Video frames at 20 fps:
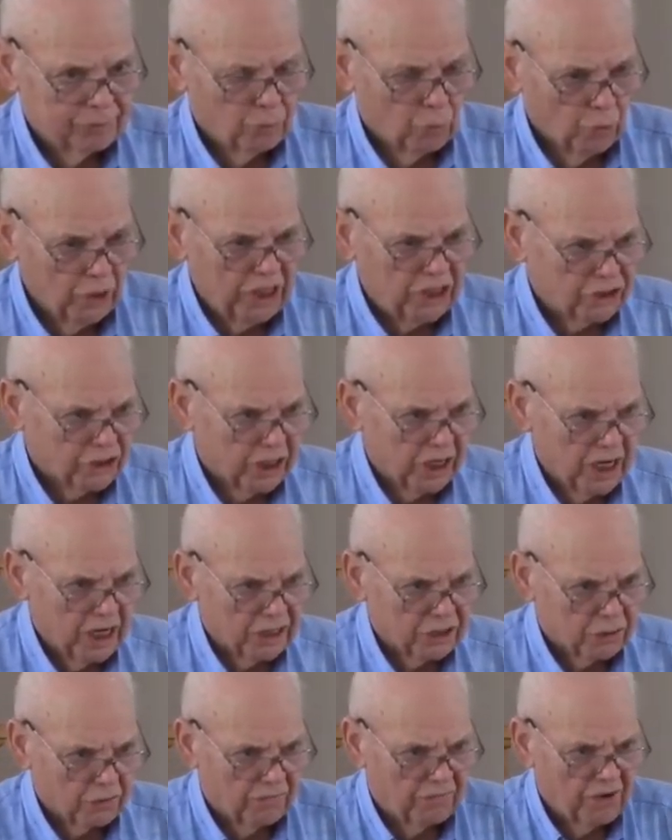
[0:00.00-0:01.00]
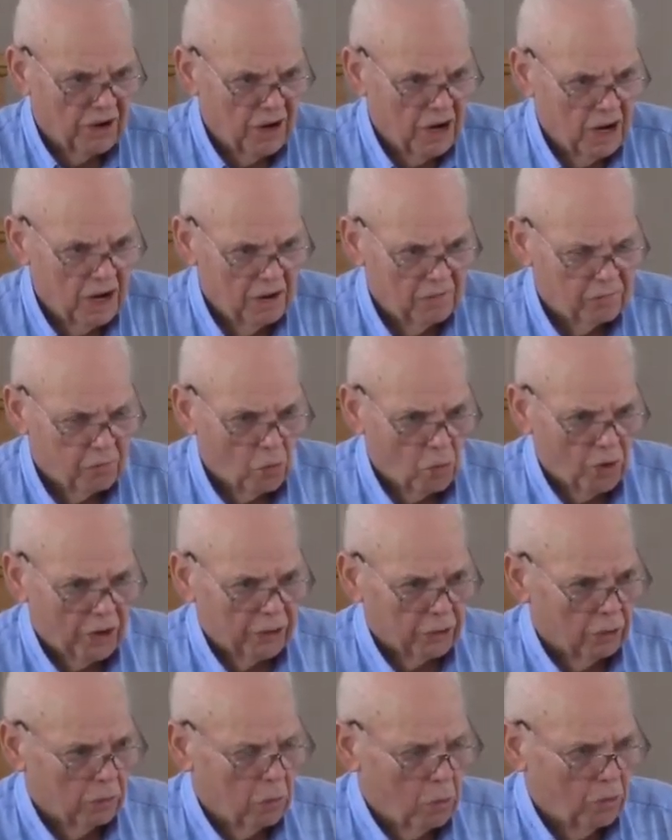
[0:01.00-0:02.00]
recess or, uh, for it
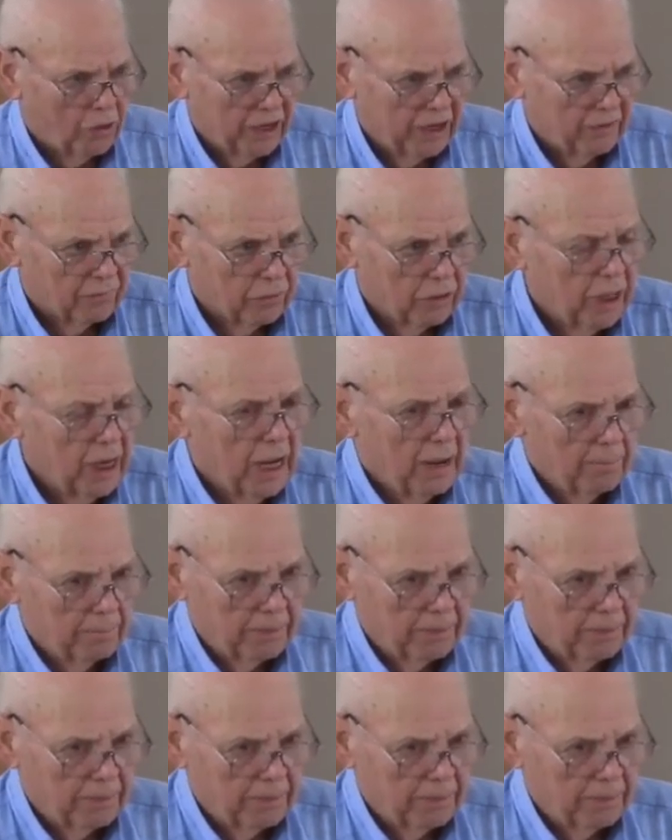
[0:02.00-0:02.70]
or whatever.